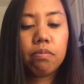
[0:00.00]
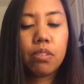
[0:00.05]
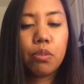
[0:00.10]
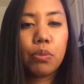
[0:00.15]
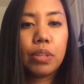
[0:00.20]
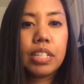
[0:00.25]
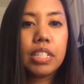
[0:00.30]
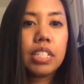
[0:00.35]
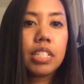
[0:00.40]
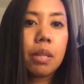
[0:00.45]

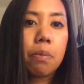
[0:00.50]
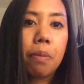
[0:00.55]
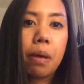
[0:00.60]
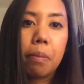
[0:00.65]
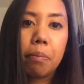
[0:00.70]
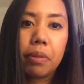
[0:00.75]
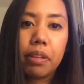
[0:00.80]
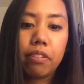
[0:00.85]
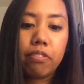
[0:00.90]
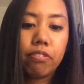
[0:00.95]
what does the
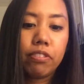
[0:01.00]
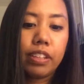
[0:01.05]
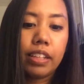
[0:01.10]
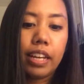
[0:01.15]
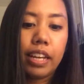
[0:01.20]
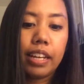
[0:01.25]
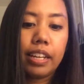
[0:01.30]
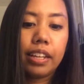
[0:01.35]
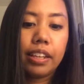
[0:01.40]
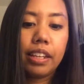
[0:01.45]
pumpkin feel
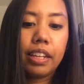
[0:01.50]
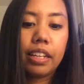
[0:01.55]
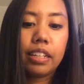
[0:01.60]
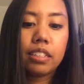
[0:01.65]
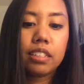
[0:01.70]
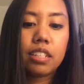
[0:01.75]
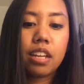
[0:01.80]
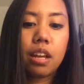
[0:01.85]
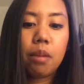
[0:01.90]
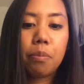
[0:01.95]
like? And they
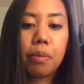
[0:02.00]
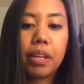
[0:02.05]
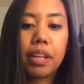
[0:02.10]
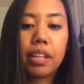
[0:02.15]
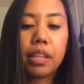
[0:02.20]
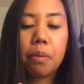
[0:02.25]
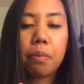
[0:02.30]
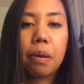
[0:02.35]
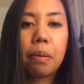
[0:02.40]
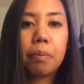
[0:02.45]
could tell me
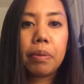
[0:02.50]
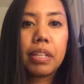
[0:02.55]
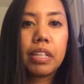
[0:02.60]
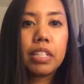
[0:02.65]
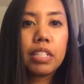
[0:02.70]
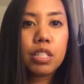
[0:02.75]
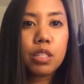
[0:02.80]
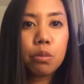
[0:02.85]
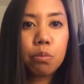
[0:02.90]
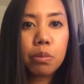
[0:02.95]
the pumpkin
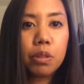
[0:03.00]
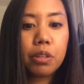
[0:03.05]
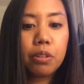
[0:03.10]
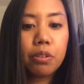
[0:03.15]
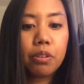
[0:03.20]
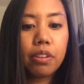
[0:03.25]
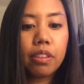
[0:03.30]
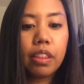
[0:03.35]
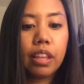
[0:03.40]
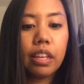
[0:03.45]
is
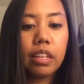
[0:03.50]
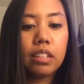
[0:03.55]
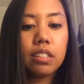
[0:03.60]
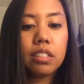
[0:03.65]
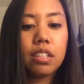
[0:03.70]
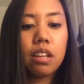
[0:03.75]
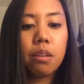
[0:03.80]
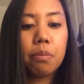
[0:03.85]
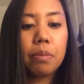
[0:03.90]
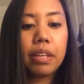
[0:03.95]
smooth, they can
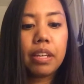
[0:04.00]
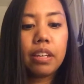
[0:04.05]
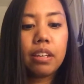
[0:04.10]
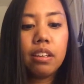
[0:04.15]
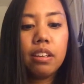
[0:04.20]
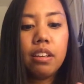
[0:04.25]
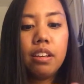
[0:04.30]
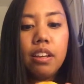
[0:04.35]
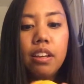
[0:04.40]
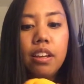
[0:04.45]
tell me
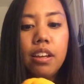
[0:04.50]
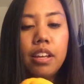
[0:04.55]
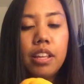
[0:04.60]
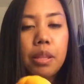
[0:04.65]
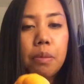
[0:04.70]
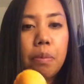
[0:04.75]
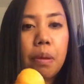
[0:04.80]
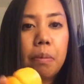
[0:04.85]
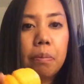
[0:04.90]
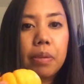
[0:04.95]

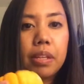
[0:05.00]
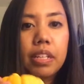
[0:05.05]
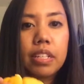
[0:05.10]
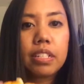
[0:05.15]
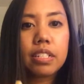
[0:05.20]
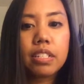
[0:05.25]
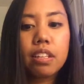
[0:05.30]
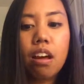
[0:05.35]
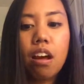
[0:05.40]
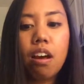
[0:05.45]
the pumpkin
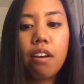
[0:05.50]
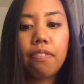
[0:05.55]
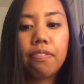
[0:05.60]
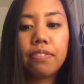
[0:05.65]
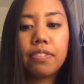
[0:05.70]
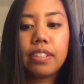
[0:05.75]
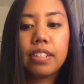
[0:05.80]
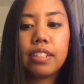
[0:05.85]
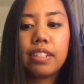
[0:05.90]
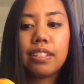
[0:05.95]
is
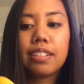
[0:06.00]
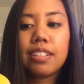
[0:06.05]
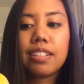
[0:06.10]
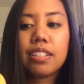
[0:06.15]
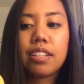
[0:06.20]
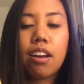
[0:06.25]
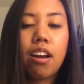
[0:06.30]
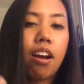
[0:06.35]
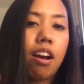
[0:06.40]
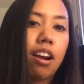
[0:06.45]
soft,
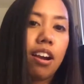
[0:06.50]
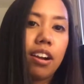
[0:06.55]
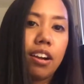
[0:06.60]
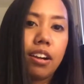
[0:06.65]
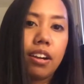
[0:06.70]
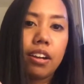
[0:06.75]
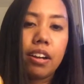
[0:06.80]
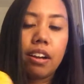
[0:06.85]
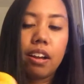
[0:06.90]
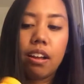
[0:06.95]
it's
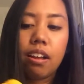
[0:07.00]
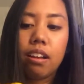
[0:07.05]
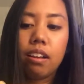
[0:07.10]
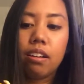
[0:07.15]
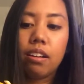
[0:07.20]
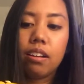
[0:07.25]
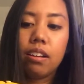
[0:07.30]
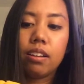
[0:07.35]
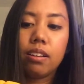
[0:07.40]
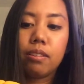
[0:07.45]
hard.
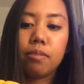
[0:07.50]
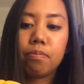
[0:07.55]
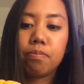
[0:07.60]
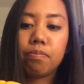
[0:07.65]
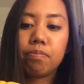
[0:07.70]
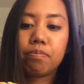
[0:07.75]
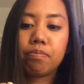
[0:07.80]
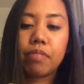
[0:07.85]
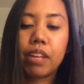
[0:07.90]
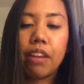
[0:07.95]

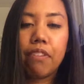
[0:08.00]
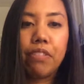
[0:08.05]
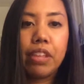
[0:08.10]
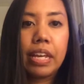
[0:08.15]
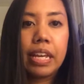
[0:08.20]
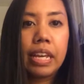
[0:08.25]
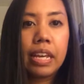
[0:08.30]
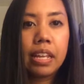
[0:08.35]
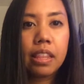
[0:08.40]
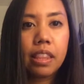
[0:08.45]
If they
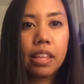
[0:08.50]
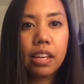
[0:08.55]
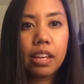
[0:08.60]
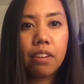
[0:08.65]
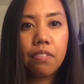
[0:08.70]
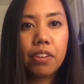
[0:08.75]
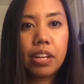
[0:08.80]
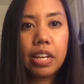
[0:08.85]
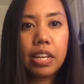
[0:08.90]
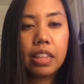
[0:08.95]
can't think
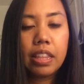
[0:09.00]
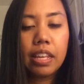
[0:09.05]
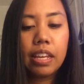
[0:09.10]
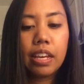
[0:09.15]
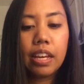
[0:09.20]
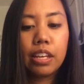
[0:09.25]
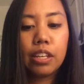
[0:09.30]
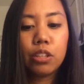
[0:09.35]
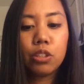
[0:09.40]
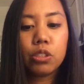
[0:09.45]
of anything,
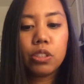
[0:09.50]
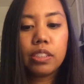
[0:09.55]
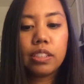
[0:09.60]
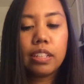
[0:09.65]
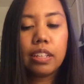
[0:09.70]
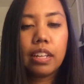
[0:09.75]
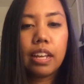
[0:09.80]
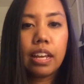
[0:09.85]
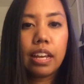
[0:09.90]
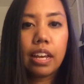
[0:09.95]
I
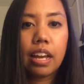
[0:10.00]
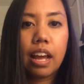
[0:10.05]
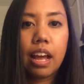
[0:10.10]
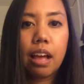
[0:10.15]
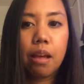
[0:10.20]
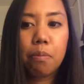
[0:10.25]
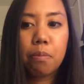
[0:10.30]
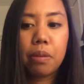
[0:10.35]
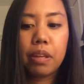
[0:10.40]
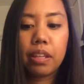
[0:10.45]
usually like
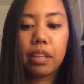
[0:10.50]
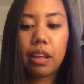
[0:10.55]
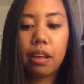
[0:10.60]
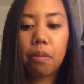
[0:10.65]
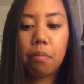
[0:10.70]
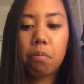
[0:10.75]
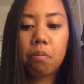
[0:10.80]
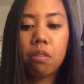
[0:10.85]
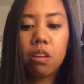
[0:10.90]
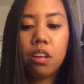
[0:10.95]
helping
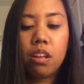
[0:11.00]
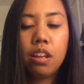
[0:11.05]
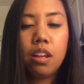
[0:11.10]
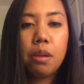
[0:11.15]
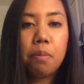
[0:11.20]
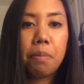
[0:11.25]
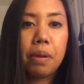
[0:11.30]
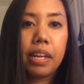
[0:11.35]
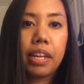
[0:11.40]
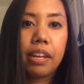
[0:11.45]
them
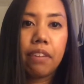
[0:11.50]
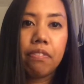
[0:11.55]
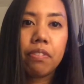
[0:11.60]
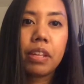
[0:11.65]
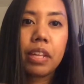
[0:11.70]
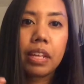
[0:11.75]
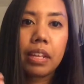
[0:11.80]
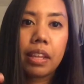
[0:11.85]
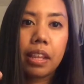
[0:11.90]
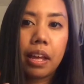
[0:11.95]
by
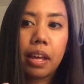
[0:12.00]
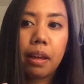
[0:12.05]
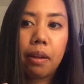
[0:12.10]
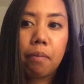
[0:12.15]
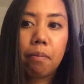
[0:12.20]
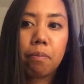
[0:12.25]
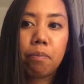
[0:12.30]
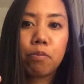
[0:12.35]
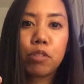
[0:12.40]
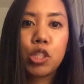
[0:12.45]
giving
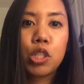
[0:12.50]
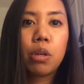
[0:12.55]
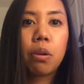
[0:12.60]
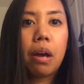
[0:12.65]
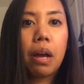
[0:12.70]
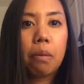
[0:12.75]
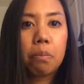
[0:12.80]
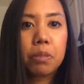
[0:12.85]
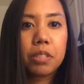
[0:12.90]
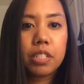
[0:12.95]
them 2
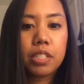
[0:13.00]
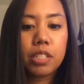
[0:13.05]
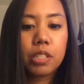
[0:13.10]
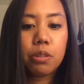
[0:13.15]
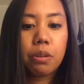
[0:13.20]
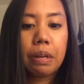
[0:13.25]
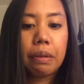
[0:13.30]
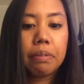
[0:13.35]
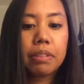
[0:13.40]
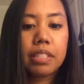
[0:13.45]
options.
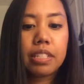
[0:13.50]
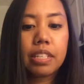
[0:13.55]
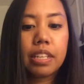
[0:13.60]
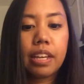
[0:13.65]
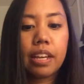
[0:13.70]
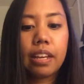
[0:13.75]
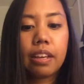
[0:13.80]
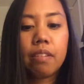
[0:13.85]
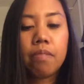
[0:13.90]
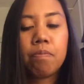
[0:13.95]
So I would
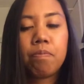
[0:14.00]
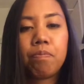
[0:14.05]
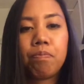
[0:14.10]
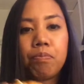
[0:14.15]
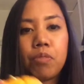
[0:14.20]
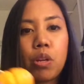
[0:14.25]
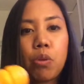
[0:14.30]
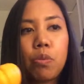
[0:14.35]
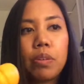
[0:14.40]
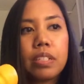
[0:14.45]
say,
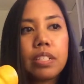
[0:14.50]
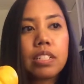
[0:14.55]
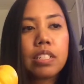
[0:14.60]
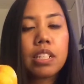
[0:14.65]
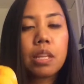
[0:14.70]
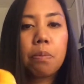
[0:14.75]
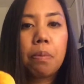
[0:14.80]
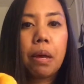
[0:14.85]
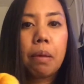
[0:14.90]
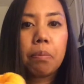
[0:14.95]
well, does
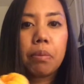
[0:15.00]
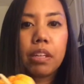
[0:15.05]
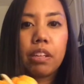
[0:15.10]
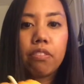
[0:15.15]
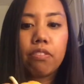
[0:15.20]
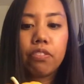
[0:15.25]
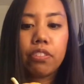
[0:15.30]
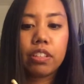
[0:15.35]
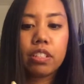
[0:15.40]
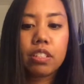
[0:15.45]
the pumpkin
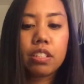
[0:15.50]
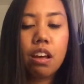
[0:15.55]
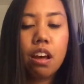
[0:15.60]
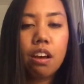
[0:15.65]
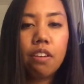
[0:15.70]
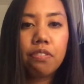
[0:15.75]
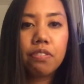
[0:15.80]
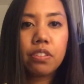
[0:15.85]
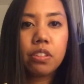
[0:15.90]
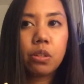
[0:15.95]
feel
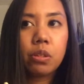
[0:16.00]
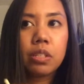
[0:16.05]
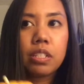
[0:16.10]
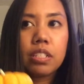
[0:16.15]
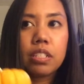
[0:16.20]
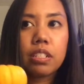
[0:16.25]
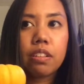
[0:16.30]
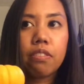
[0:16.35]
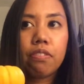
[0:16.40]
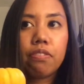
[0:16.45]
soft or
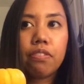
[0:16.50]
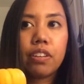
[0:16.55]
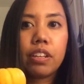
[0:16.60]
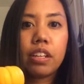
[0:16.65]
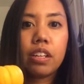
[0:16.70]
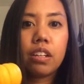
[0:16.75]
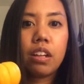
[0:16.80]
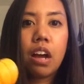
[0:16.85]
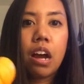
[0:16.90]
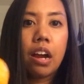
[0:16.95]
does it
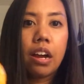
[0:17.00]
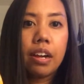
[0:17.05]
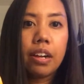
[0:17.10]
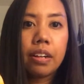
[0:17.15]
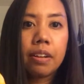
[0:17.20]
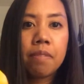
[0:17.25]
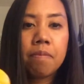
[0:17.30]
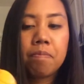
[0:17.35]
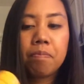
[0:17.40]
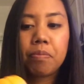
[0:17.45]
feel hard?
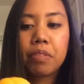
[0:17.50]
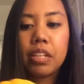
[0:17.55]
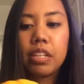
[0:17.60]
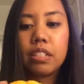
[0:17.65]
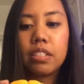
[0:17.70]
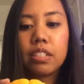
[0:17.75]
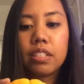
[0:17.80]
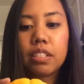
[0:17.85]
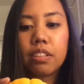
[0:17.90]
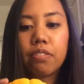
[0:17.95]

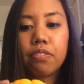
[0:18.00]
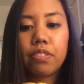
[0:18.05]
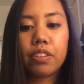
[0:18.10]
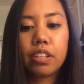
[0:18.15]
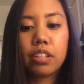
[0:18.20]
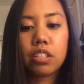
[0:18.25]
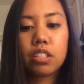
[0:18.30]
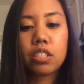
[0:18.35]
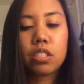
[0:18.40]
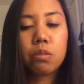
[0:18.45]
Does it
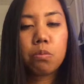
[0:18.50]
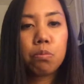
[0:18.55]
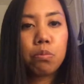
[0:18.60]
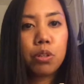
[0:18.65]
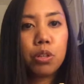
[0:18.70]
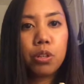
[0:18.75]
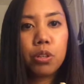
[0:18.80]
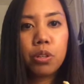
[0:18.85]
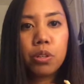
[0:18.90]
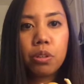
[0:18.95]
feel
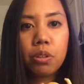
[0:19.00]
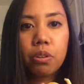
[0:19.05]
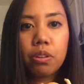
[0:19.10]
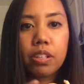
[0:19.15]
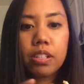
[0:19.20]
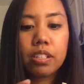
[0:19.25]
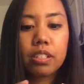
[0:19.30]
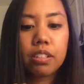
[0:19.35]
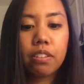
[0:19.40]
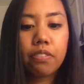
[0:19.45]
smooth or
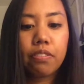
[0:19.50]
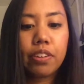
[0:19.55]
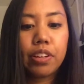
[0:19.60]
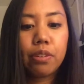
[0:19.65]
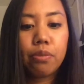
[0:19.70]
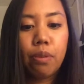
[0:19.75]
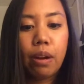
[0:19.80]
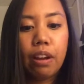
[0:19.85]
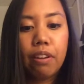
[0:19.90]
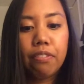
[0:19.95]
does it feel
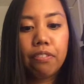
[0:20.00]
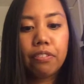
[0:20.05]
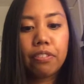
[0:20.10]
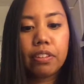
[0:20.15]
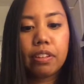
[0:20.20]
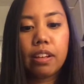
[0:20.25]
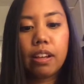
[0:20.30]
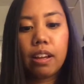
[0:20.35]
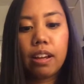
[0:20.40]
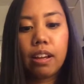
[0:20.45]
rough?
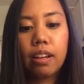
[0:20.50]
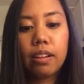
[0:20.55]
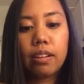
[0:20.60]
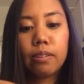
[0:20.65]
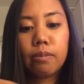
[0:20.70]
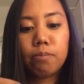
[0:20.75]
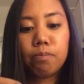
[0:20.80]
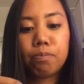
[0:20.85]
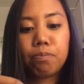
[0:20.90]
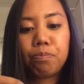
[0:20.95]

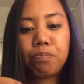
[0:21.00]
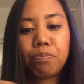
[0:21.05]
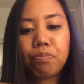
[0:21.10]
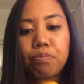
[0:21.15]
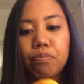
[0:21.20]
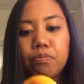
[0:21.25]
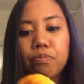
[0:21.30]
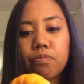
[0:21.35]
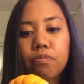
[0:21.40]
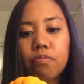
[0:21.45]

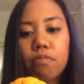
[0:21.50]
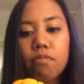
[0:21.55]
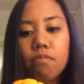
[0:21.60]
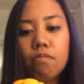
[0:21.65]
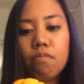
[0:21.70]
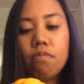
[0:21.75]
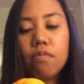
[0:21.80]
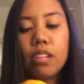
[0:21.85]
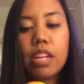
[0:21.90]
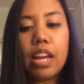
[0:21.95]

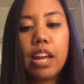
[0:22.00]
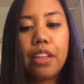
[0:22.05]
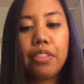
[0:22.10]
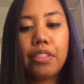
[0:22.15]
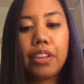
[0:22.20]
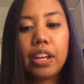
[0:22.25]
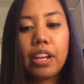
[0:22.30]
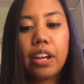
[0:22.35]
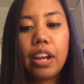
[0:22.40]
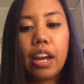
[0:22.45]
And
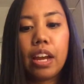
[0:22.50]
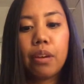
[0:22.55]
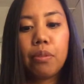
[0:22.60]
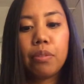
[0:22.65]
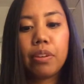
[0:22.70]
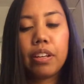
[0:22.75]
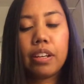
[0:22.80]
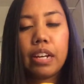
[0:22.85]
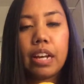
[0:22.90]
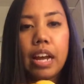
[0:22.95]
then I
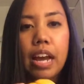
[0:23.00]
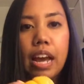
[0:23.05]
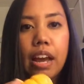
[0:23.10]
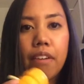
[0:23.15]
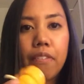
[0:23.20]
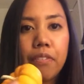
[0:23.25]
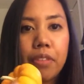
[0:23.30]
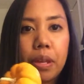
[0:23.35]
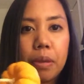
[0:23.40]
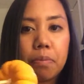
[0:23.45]
would
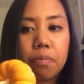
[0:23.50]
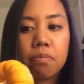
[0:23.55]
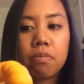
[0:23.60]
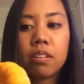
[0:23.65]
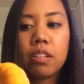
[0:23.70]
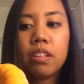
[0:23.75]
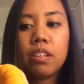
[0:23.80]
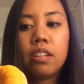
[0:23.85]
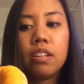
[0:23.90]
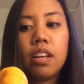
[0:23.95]
have them,
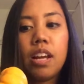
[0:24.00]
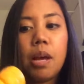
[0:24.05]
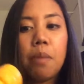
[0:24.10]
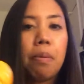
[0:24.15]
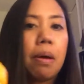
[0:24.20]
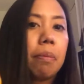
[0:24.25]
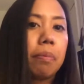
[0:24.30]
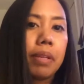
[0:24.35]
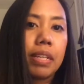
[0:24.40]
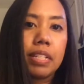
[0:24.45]
a
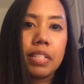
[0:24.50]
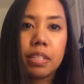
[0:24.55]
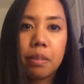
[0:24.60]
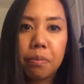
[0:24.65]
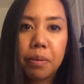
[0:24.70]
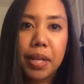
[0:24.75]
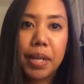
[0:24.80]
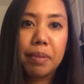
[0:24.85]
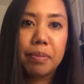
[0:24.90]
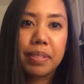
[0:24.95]
pumpkin
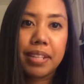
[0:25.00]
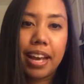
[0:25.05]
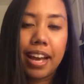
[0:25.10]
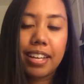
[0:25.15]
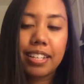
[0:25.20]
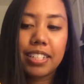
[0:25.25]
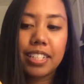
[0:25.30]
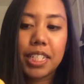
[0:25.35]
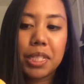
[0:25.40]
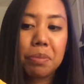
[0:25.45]
sometimes it
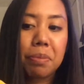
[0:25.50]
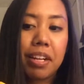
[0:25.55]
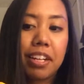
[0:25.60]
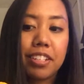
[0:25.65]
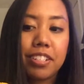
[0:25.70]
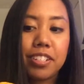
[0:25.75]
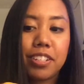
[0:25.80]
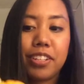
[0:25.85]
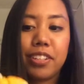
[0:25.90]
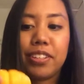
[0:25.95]
has a smell,
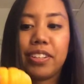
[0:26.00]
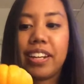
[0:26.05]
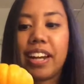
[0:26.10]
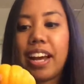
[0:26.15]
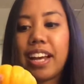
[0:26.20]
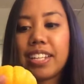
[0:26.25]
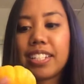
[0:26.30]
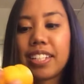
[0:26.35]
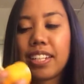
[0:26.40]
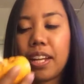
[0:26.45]
so you can
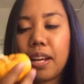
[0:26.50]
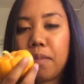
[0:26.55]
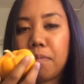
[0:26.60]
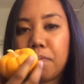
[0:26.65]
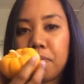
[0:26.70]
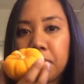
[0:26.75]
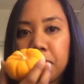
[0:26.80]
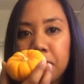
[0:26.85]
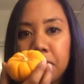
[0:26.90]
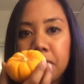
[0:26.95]
ask
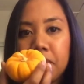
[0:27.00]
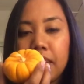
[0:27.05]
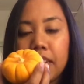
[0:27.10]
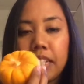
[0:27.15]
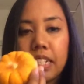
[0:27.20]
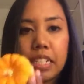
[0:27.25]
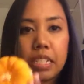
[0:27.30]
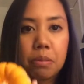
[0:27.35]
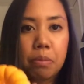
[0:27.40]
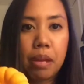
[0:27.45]
them
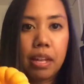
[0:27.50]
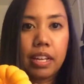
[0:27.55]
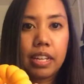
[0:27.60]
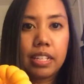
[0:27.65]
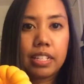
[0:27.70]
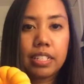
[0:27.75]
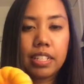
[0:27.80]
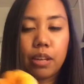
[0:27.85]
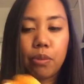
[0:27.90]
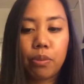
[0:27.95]
to smell it
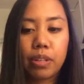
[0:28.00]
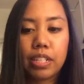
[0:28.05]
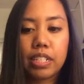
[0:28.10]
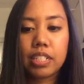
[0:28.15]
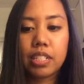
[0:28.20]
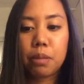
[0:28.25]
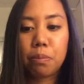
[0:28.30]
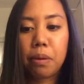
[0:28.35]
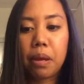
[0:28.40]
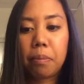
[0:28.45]
and say, what
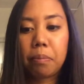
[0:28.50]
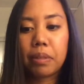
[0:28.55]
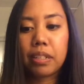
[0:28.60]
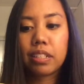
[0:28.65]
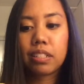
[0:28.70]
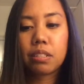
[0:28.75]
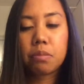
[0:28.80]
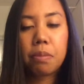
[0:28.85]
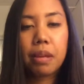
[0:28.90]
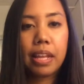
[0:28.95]
does the
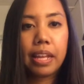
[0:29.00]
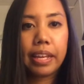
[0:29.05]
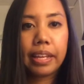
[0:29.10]
pumpkin smell